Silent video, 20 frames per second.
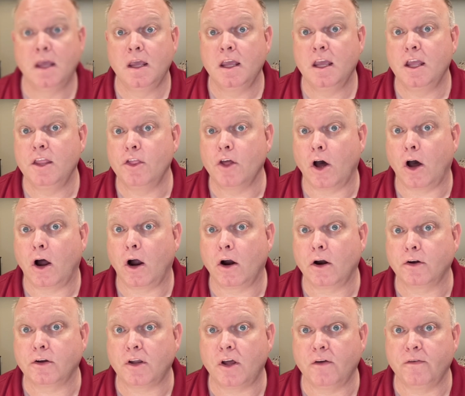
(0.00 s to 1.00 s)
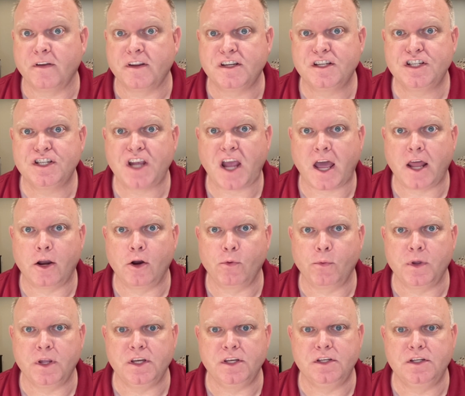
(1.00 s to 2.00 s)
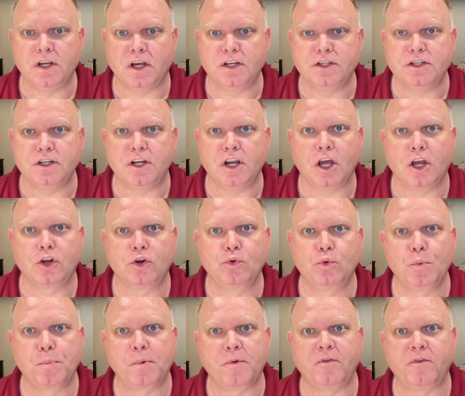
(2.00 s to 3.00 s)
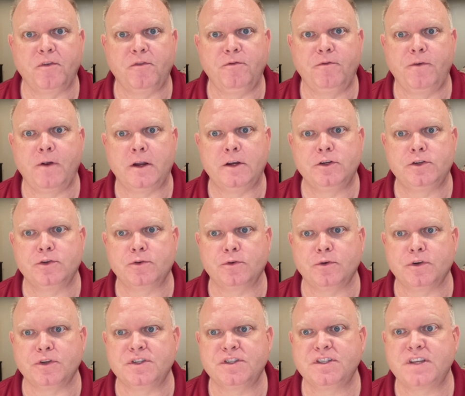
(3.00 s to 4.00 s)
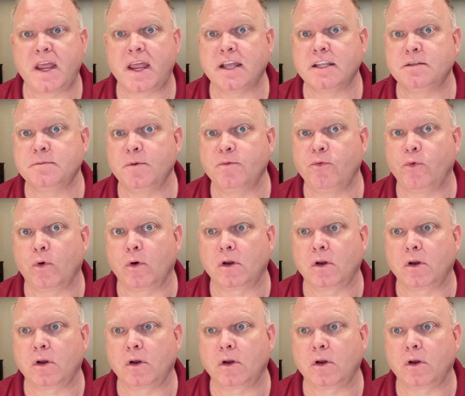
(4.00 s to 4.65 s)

In the heart of a shadowy dungeon, a group of adventurers stands before a